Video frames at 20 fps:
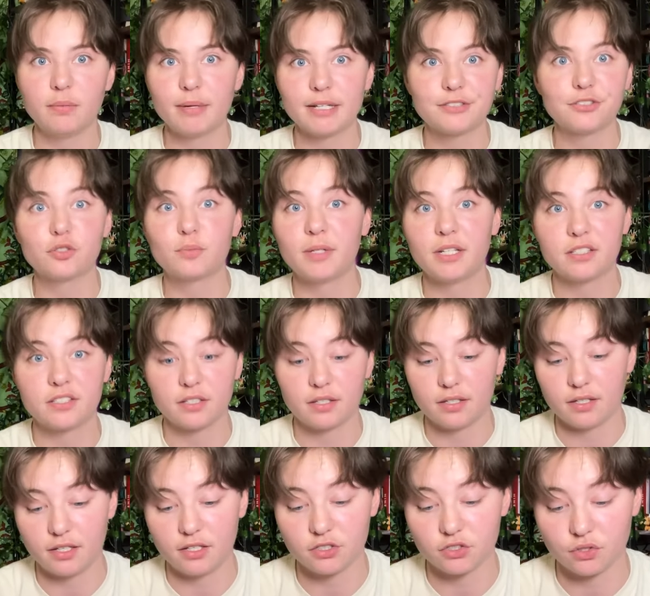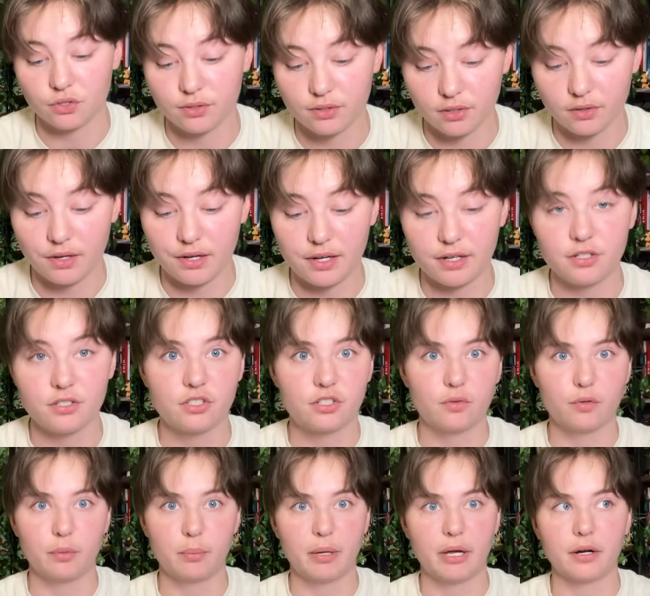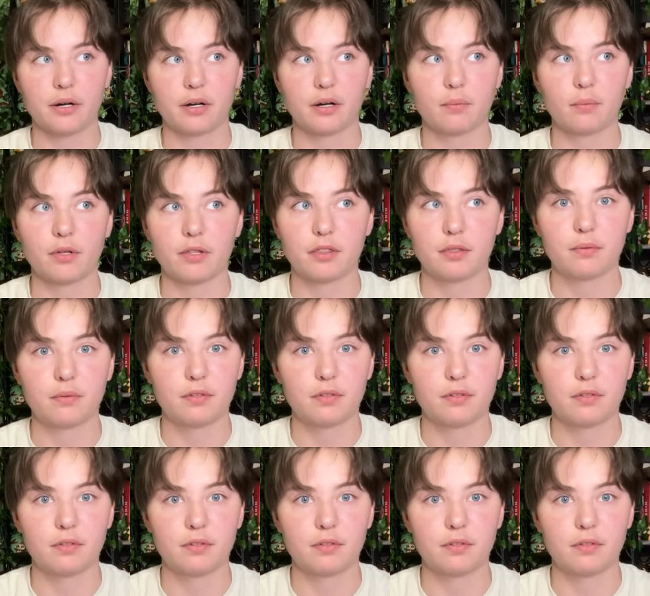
messaged me and said that he's learned a lot and is doing better with